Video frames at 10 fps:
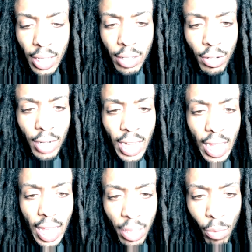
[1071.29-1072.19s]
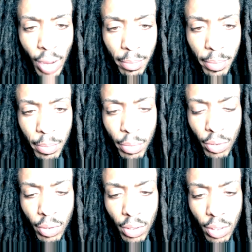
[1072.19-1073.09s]
You know, they got 8 white
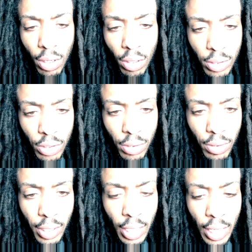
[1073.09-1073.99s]
people on the jury.